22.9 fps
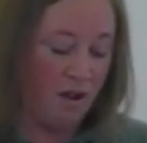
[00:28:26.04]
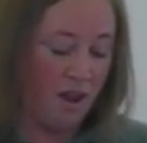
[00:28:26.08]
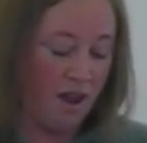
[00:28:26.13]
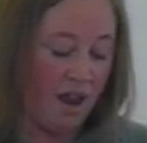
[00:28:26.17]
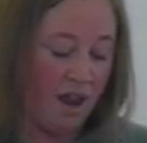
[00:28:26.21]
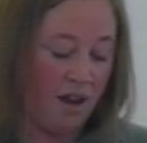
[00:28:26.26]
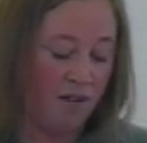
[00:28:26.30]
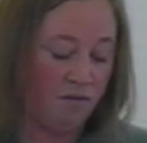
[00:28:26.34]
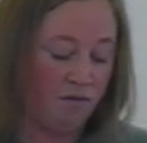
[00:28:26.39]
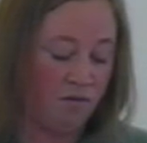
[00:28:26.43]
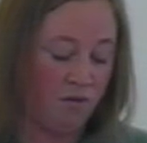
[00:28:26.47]

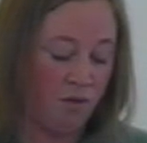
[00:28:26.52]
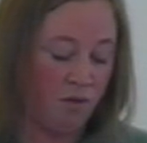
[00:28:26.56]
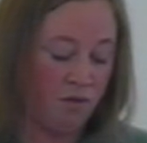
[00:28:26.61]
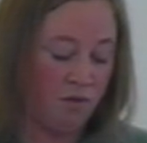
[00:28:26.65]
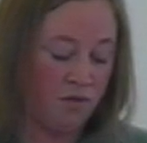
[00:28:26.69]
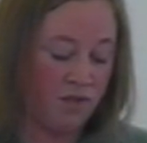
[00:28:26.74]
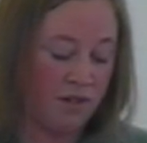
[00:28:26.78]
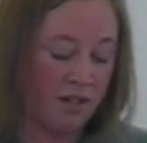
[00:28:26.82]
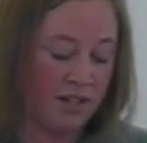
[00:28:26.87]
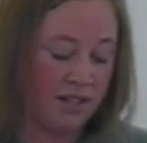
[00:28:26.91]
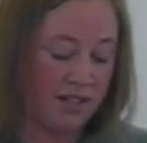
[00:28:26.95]
And
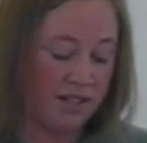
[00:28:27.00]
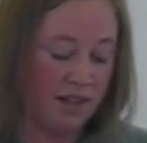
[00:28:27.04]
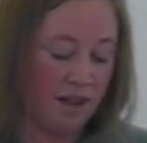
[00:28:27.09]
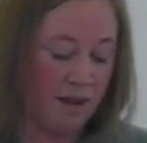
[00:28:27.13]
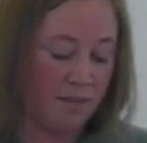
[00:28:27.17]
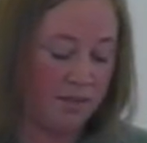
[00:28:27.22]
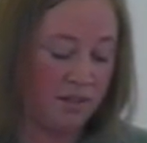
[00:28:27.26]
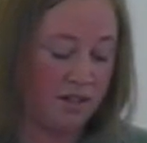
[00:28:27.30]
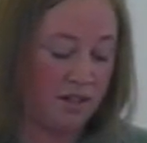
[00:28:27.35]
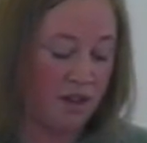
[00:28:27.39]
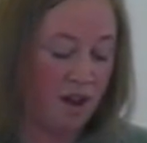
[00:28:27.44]
fruitfulness
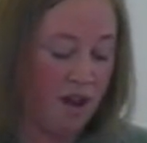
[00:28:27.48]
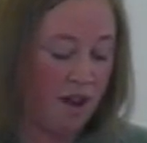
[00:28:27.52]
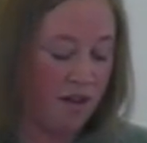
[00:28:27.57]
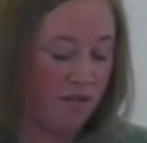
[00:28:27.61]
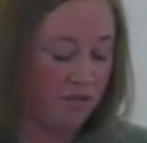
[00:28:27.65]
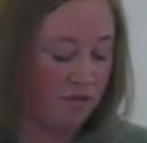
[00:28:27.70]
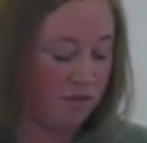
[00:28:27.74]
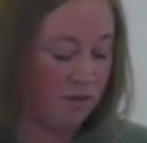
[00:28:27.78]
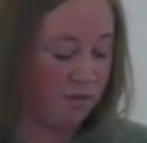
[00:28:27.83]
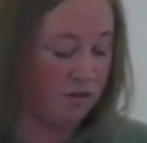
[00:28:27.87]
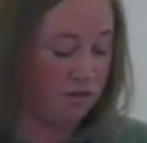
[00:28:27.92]
comes not
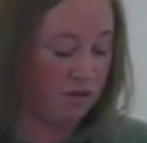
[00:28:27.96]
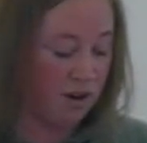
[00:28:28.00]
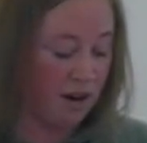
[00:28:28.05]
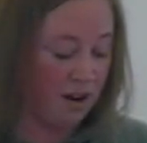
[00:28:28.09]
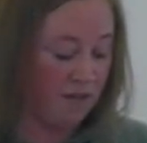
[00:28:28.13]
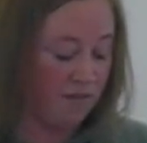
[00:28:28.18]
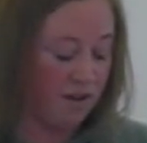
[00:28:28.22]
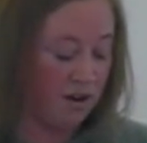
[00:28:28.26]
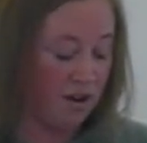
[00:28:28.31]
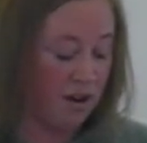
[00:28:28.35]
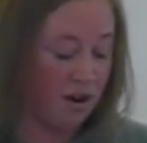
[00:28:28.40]
from
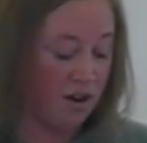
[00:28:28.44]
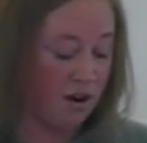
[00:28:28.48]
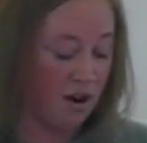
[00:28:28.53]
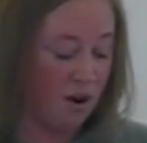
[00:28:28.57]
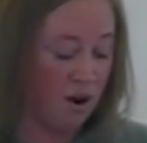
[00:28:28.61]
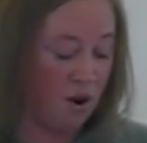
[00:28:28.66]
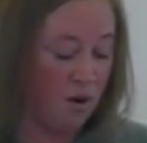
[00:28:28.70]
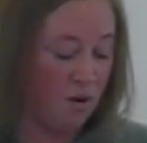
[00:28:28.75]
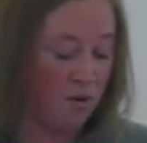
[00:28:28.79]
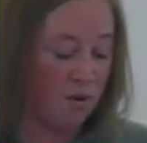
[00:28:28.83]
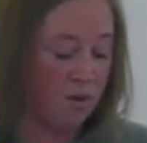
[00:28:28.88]
striving on our
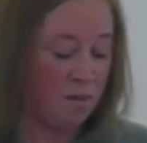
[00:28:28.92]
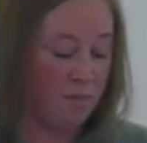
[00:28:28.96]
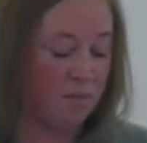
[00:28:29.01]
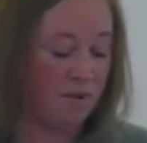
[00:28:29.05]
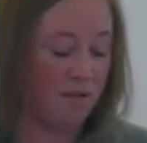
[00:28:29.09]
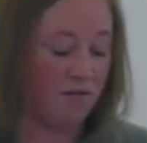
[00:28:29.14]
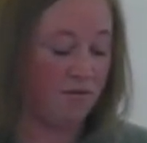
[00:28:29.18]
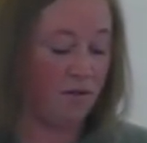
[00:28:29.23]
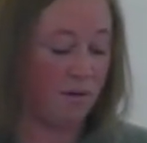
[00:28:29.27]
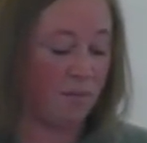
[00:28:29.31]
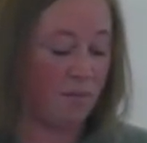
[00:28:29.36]
own,
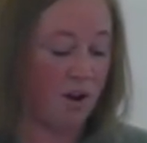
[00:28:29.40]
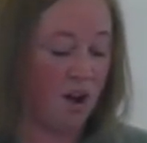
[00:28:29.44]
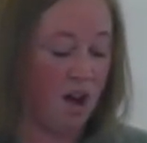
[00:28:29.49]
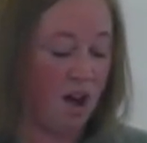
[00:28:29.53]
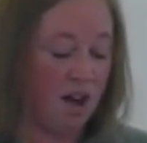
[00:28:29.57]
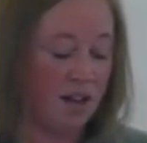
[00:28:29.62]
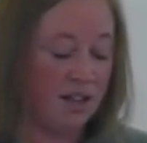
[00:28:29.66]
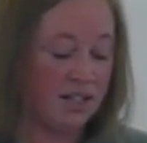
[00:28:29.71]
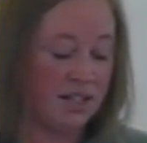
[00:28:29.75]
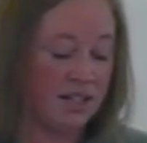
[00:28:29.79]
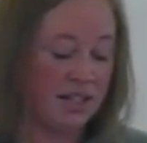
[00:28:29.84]
but from
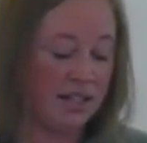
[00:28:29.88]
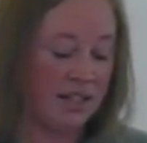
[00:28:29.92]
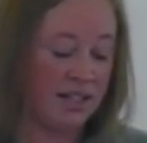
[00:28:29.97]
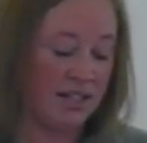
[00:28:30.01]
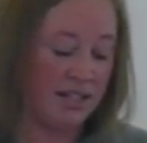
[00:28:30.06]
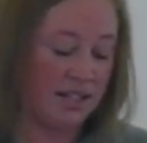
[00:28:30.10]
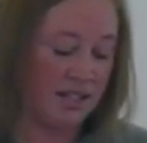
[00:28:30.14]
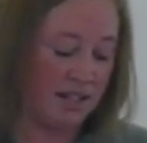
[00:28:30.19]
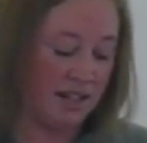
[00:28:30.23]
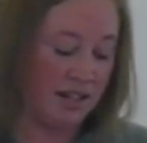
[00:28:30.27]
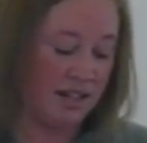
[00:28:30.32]
constantly
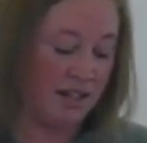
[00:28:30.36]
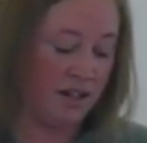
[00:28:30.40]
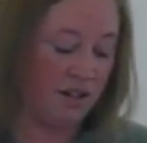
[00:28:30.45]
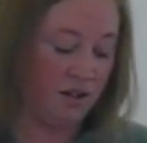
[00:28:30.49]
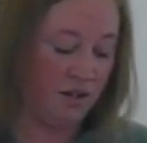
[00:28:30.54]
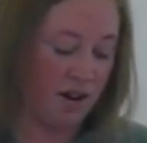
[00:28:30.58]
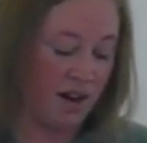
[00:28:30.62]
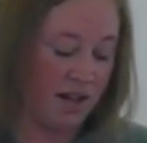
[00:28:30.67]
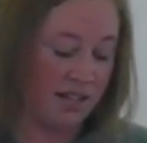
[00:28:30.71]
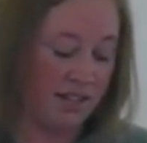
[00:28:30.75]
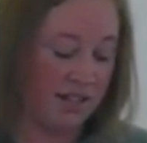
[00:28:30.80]
seeking
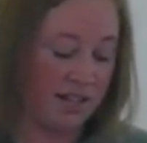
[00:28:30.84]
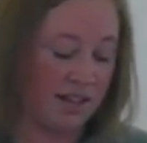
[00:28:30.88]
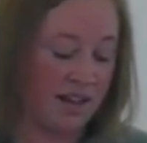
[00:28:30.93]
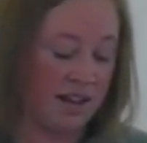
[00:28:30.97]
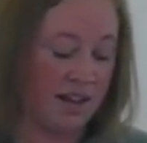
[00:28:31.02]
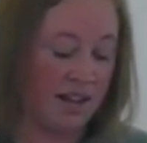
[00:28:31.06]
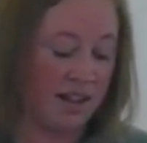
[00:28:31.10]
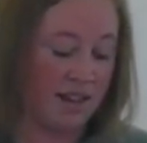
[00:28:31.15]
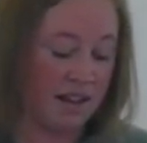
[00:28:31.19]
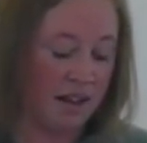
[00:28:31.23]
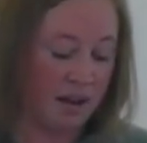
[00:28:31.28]
Christ and
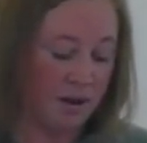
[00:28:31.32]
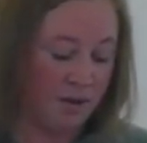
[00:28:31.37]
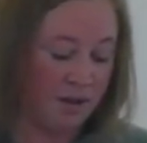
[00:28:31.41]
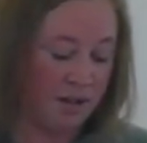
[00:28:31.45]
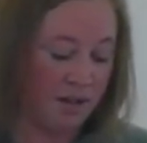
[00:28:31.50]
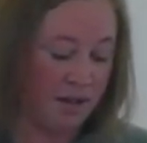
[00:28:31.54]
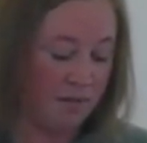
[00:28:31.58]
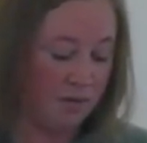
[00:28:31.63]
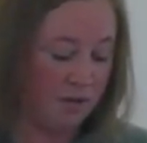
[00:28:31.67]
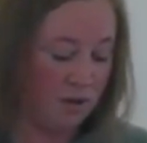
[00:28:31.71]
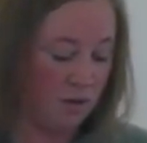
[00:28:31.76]
allowing
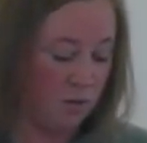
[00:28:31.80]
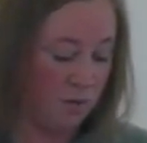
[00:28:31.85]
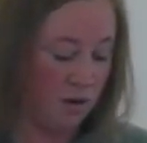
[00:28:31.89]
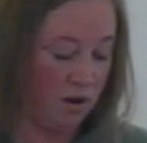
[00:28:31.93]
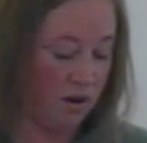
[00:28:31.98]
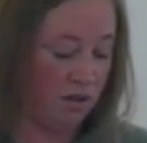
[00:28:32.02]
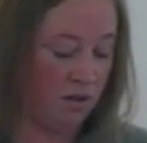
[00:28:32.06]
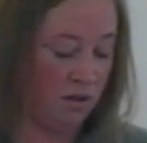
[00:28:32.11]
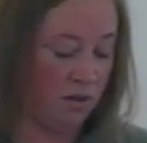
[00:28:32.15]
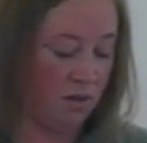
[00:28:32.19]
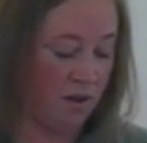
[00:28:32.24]
him to
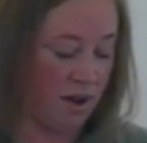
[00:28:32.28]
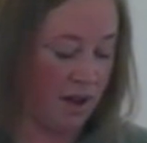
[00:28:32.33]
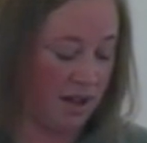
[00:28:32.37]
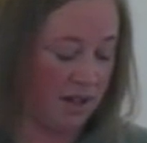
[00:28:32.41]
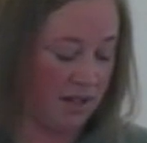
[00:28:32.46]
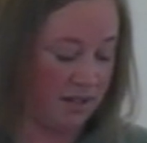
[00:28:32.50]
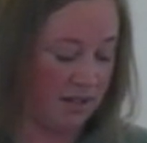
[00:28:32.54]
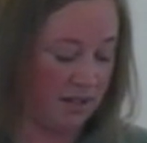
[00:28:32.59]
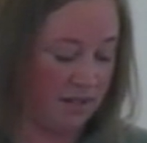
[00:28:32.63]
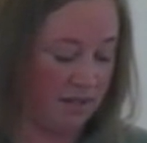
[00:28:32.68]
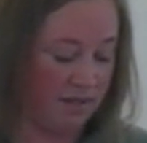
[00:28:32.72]
work through
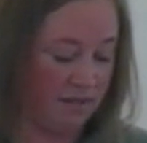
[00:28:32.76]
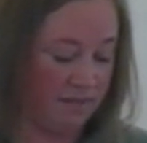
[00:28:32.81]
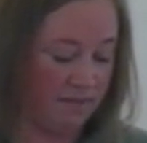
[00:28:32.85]
us.